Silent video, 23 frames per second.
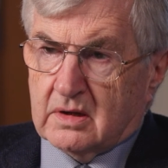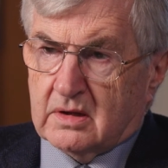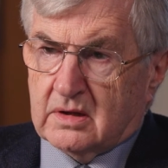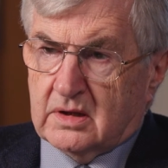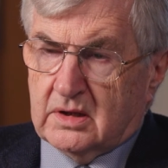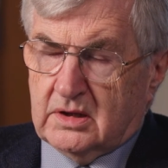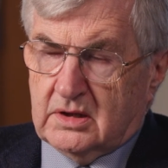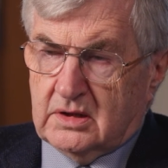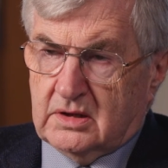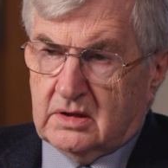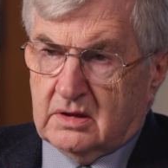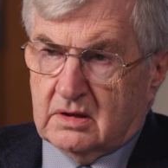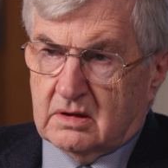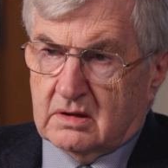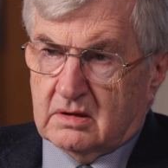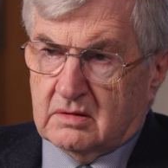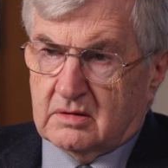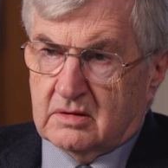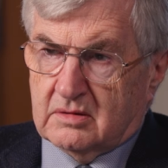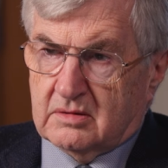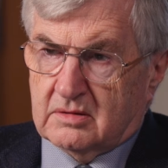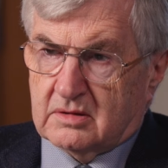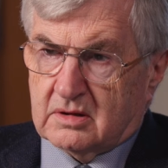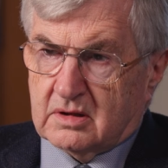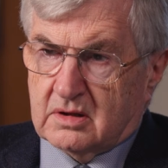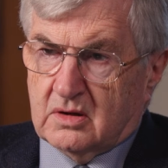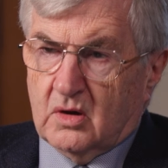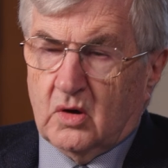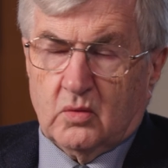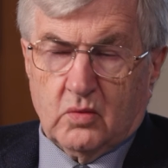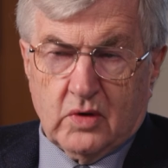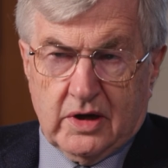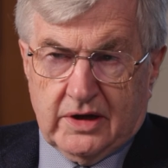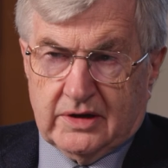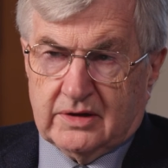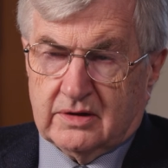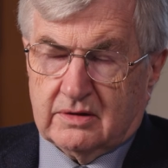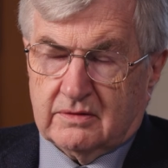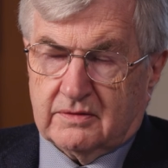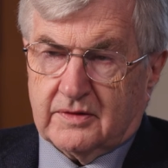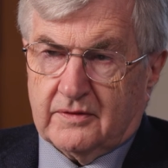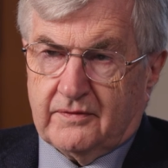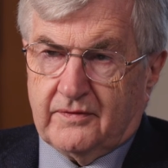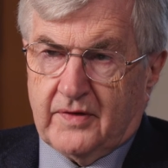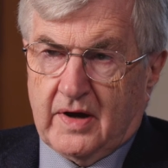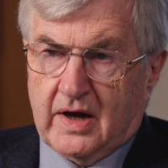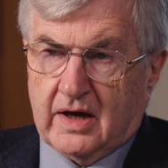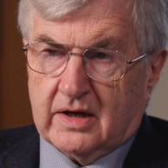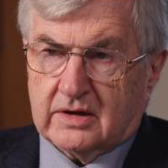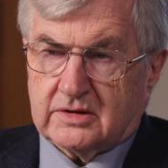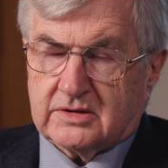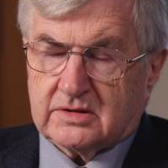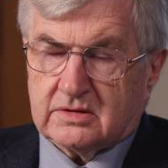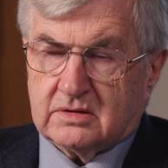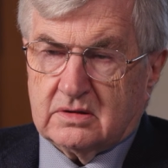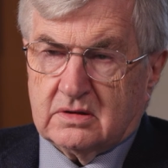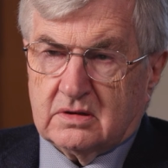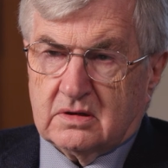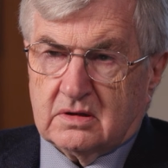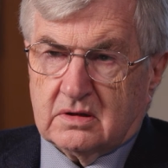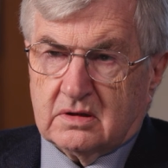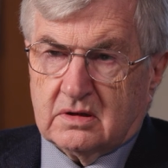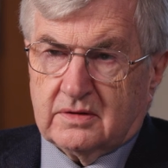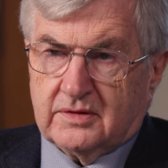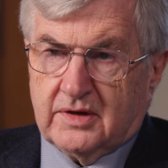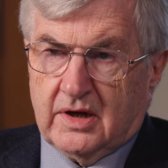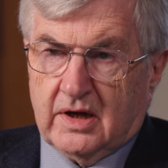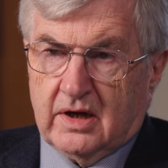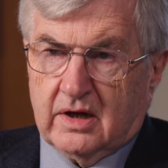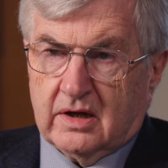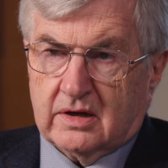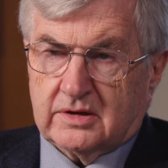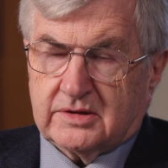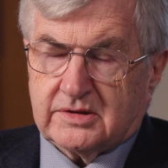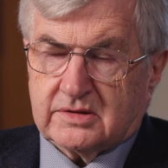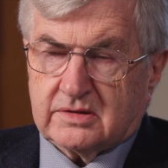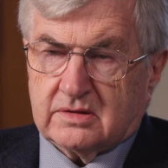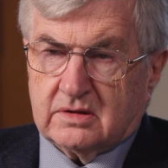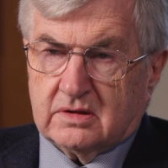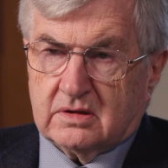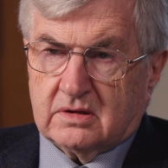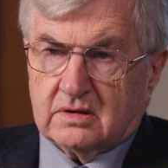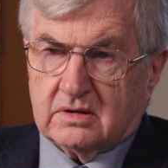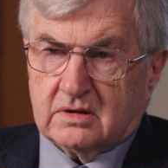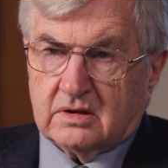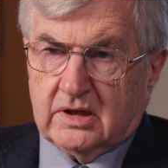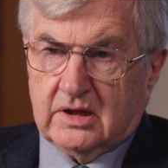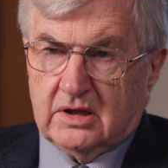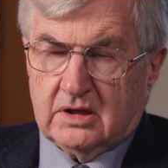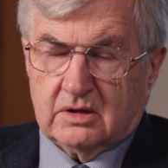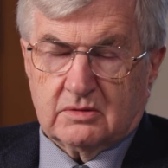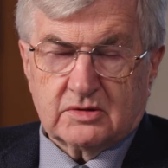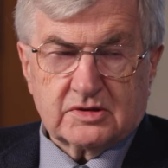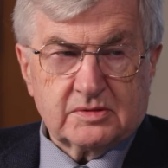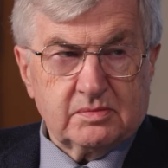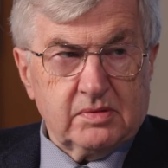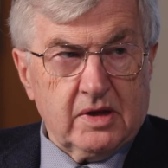he got wind of the fact that Hitler was